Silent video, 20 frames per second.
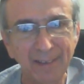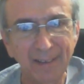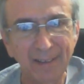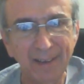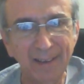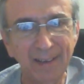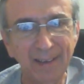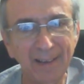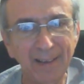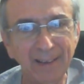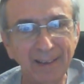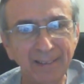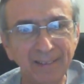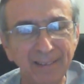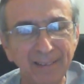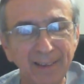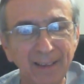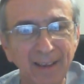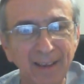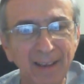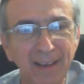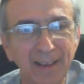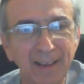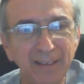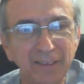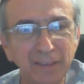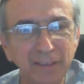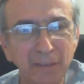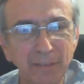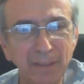And
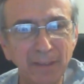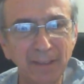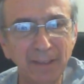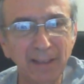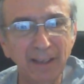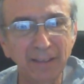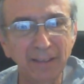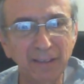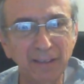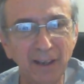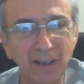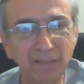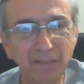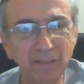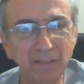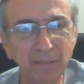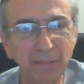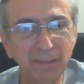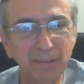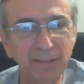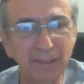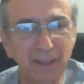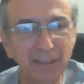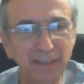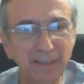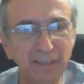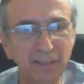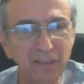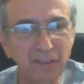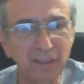assuming that it's
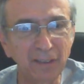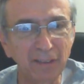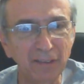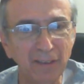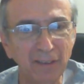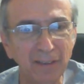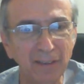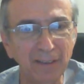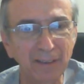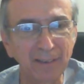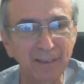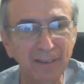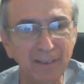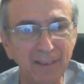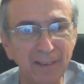100% that Geron